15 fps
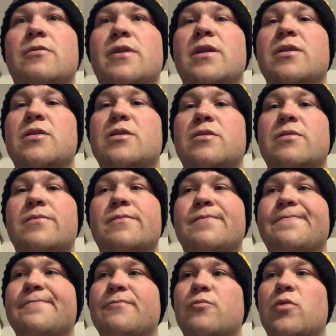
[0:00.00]
he's
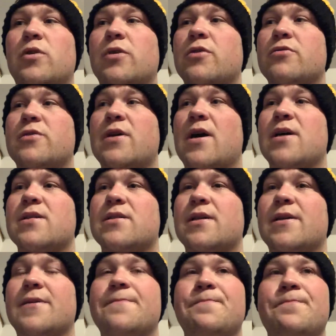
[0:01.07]
one of those guys
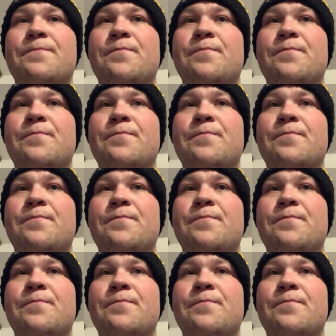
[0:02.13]
that